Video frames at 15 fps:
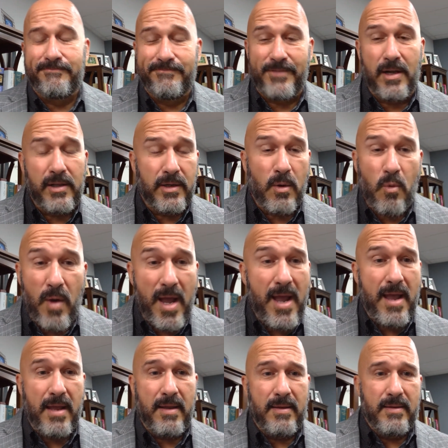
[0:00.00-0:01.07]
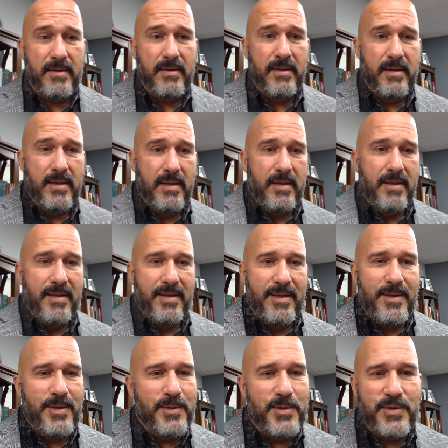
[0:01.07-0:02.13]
fallen away, your